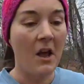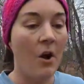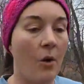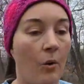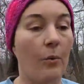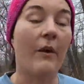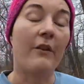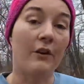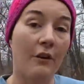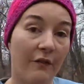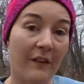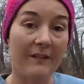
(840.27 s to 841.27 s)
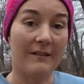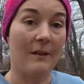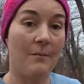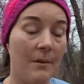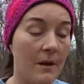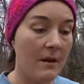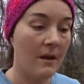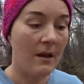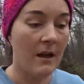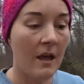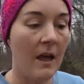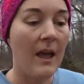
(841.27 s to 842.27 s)
or whether you fix them.
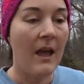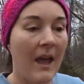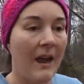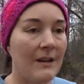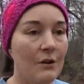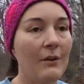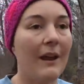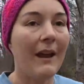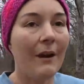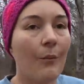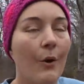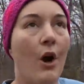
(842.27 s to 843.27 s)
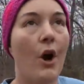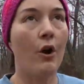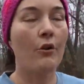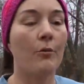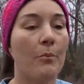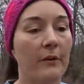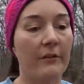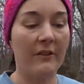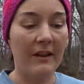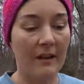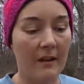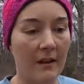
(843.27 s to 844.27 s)
And you can't
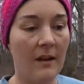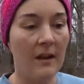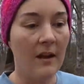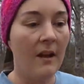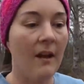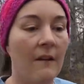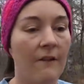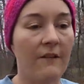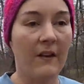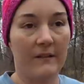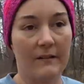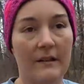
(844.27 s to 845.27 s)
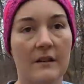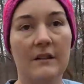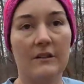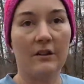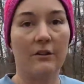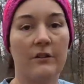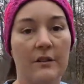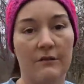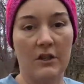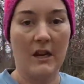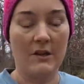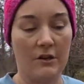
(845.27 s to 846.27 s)
100% fix the degenerative
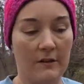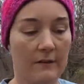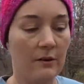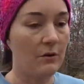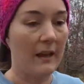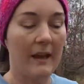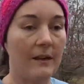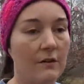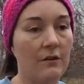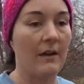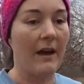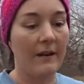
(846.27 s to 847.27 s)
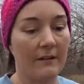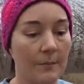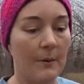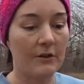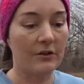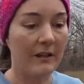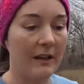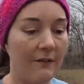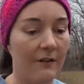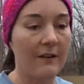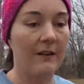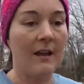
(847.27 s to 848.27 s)
changes. You can't do that, especially if
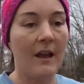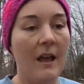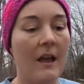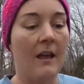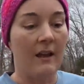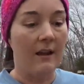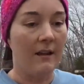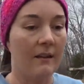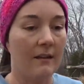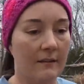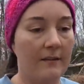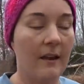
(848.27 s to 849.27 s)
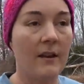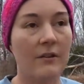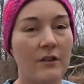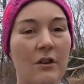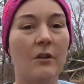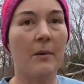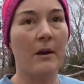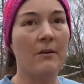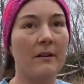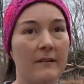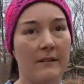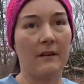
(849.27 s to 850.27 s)
it is to the bone
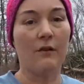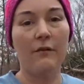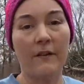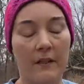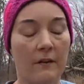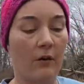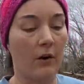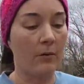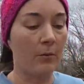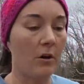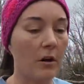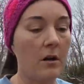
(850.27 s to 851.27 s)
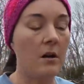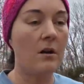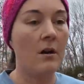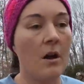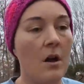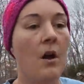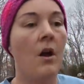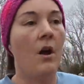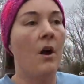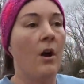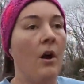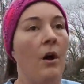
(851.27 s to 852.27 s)
itself in the vertebra,
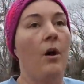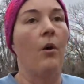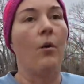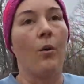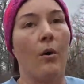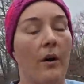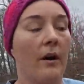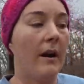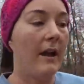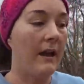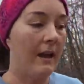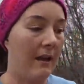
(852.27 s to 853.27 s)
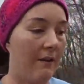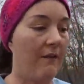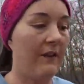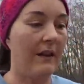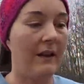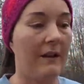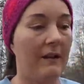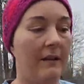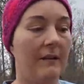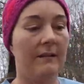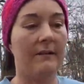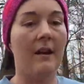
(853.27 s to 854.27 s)
or if it
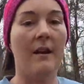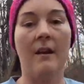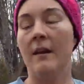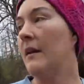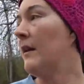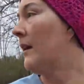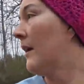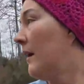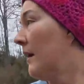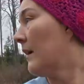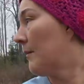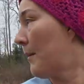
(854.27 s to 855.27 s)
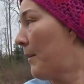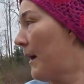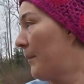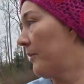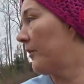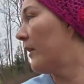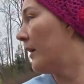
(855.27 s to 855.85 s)
is, come on, pups,